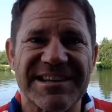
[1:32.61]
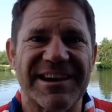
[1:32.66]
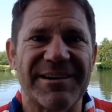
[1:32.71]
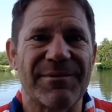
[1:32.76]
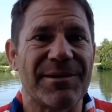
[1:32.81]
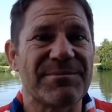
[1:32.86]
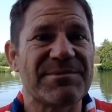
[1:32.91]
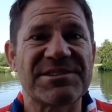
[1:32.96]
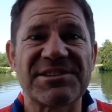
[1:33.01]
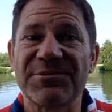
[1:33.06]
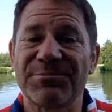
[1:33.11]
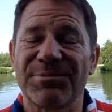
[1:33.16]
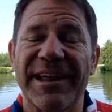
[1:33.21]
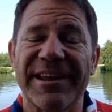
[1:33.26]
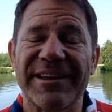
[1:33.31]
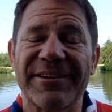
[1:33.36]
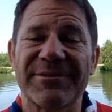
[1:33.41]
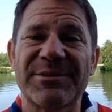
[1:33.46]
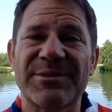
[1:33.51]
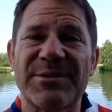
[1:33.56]
I'm still
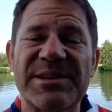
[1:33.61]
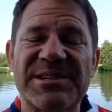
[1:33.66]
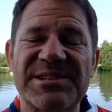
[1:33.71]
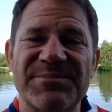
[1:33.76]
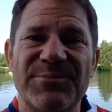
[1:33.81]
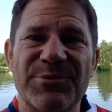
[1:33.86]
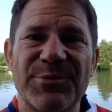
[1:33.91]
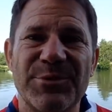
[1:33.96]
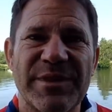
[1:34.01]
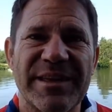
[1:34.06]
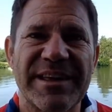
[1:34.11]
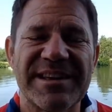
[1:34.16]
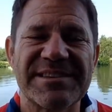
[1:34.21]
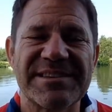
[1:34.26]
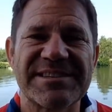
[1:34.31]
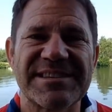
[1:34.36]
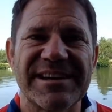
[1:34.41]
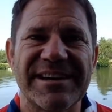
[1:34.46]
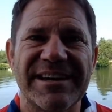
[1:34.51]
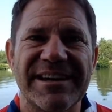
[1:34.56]
planning on doing some more
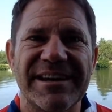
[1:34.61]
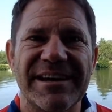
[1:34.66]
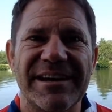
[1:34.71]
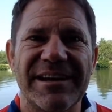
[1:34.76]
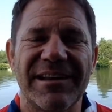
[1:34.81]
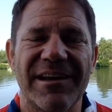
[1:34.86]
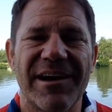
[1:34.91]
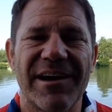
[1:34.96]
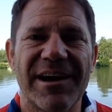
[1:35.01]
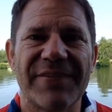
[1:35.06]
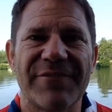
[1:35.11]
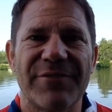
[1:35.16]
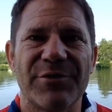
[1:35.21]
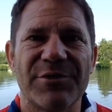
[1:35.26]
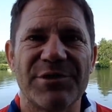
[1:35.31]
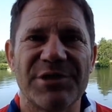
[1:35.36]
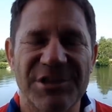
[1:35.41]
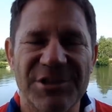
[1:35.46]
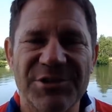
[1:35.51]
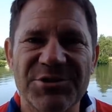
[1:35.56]
things live on
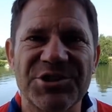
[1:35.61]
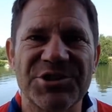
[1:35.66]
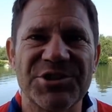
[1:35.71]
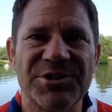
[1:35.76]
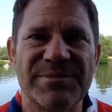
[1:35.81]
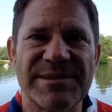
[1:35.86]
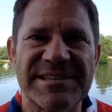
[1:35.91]
YouTube,